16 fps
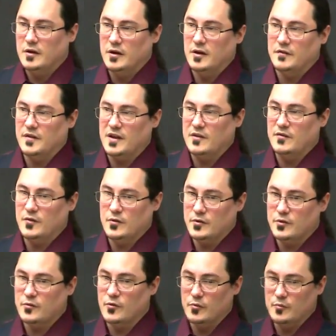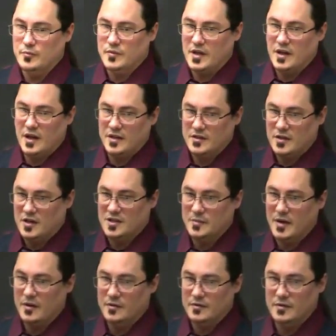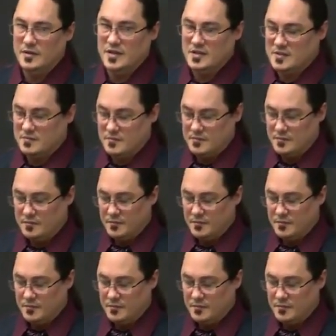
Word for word: uh, if any of you are in the room, that I talked about these